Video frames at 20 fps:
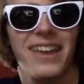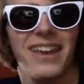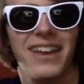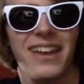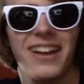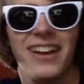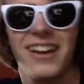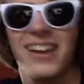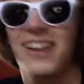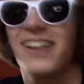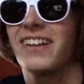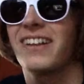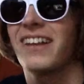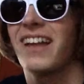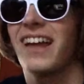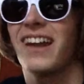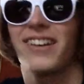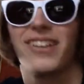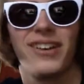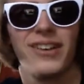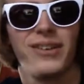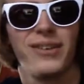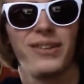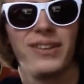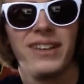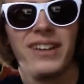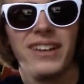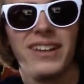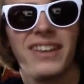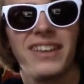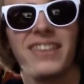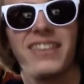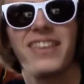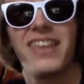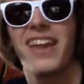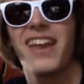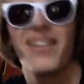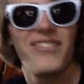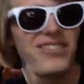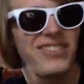I don't know.
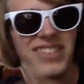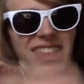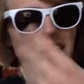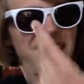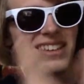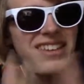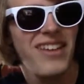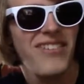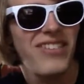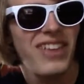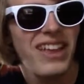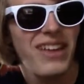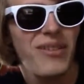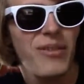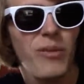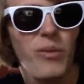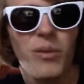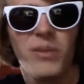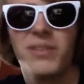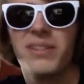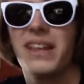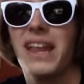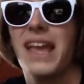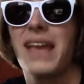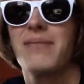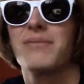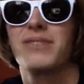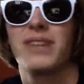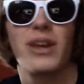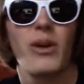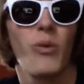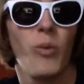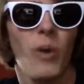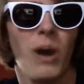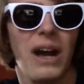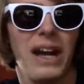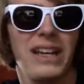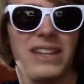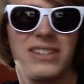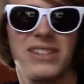They just have, like, names like
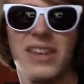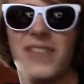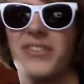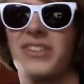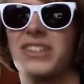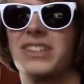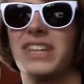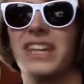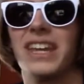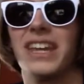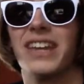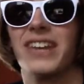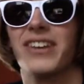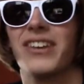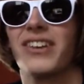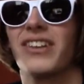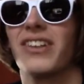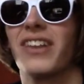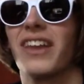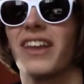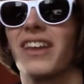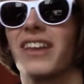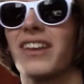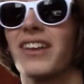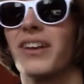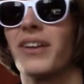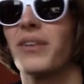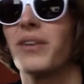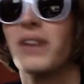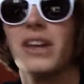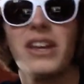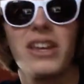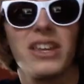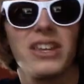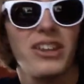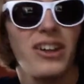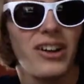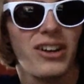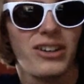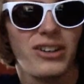Y-17 or, like, you know,
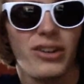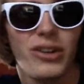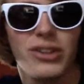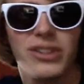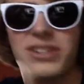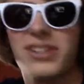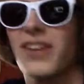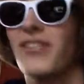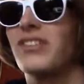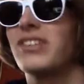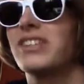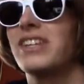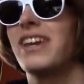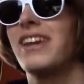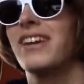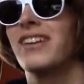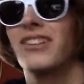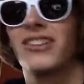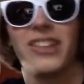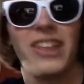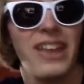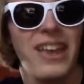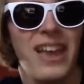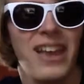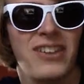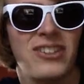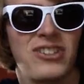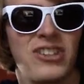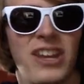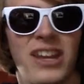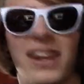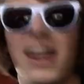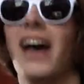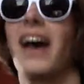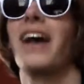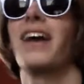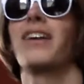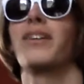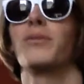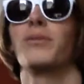Young Adult 17 or, like,
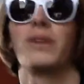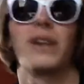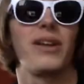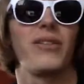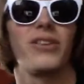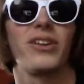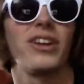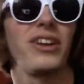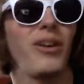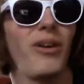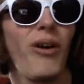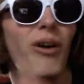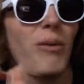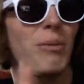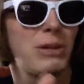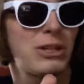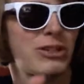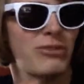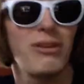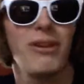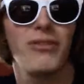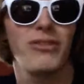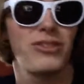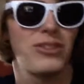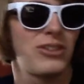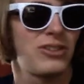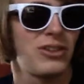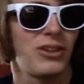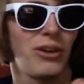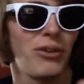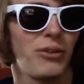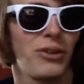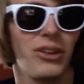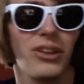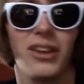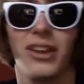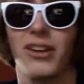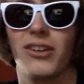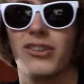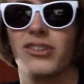XJ-9 or whatever. You know, a whole bunch of references you don't
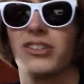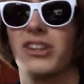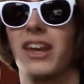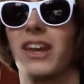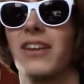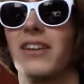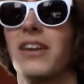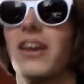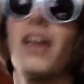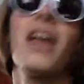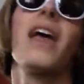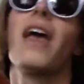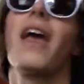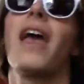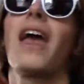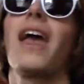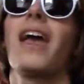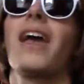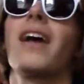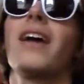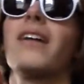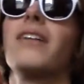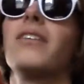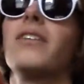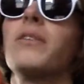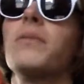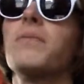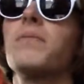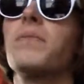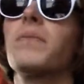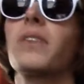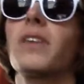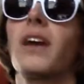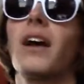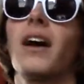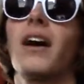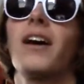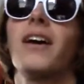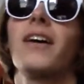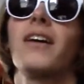really understand. And
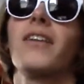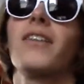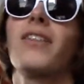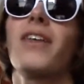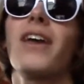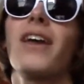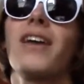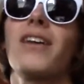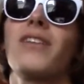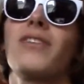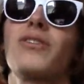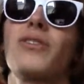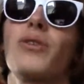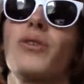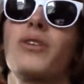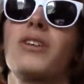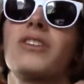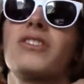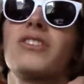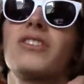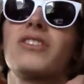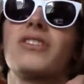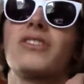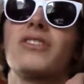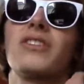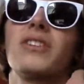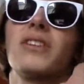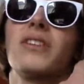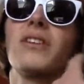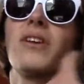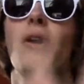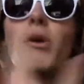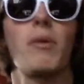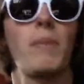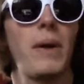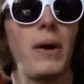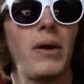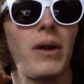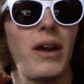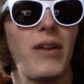they sort of just go
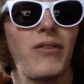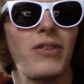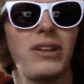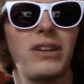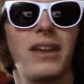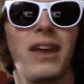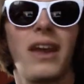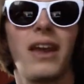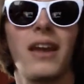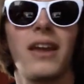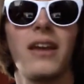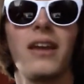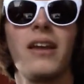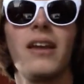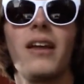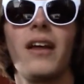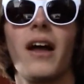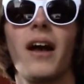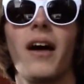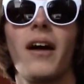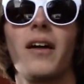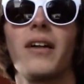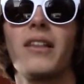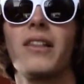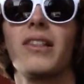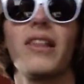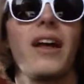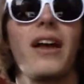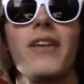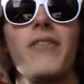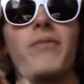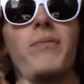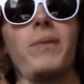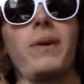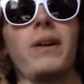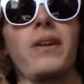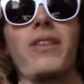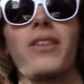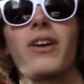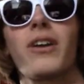about everyday life,
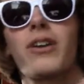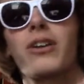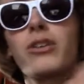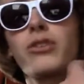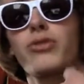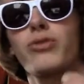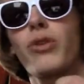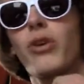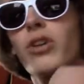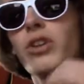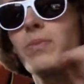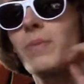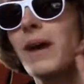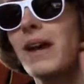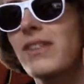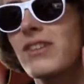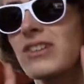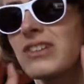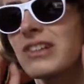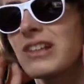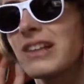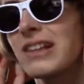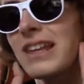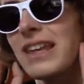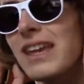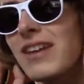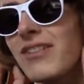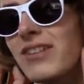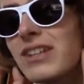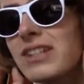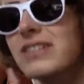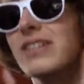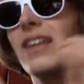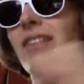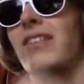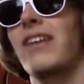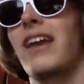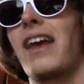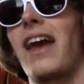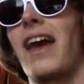but they're controlled by these little earrings
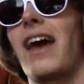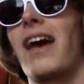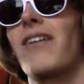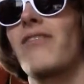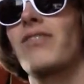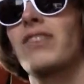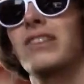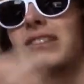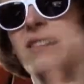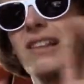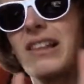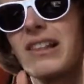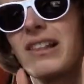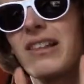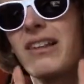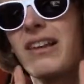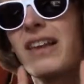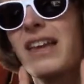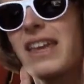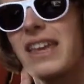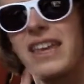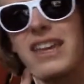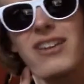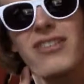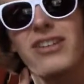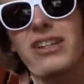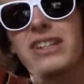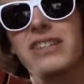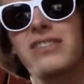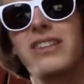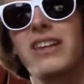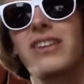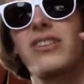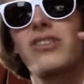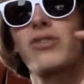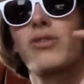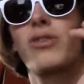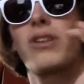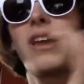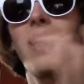that they have. These little earrings that
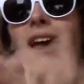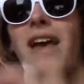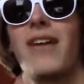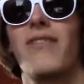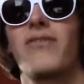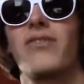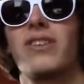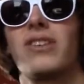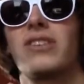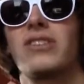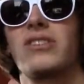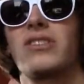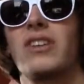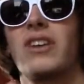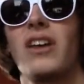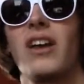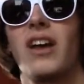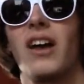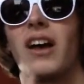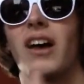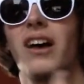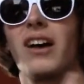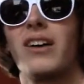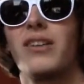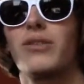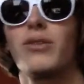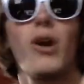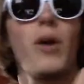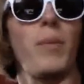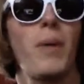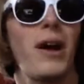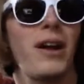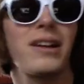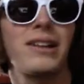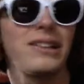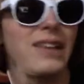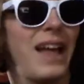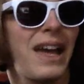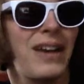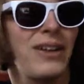sort of have this robot
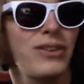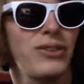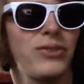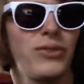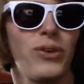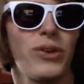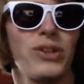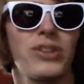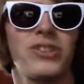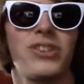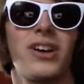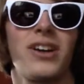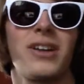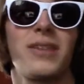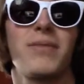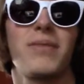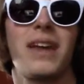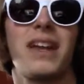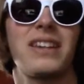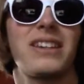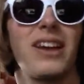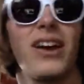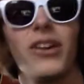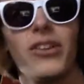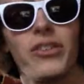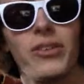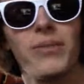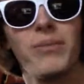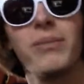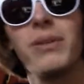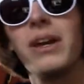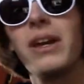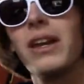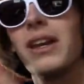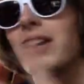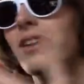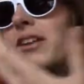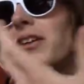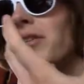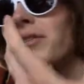GLaDOS voice on them that tells them,
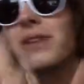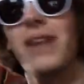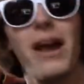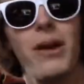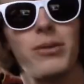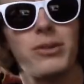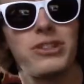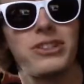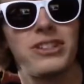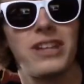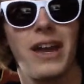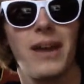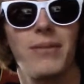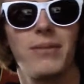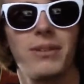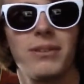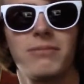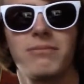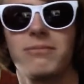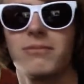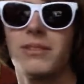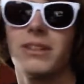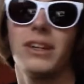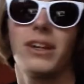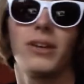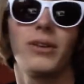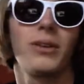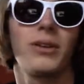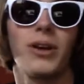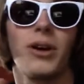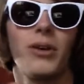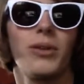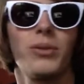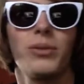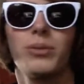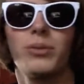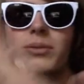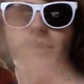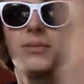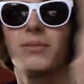you know, now it's time to, you know,
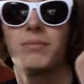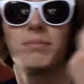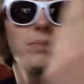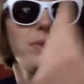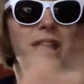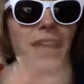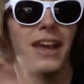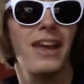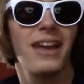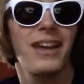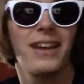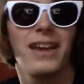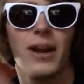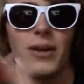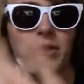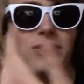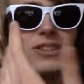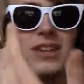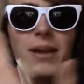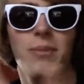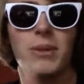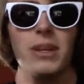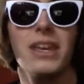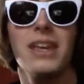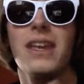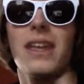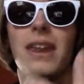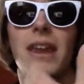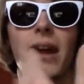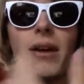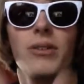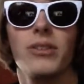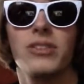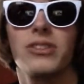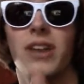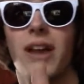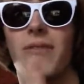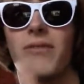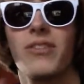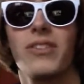go play, now it's time to eat, now it's
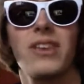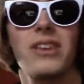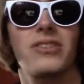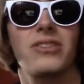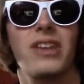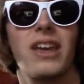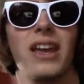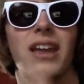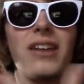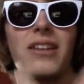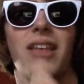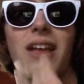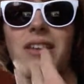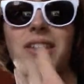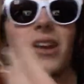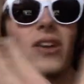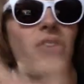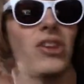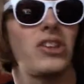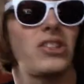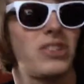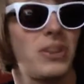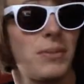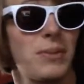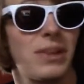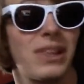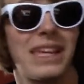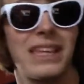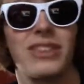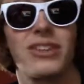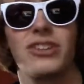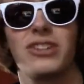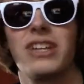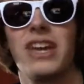time for this, and that's how they simulate their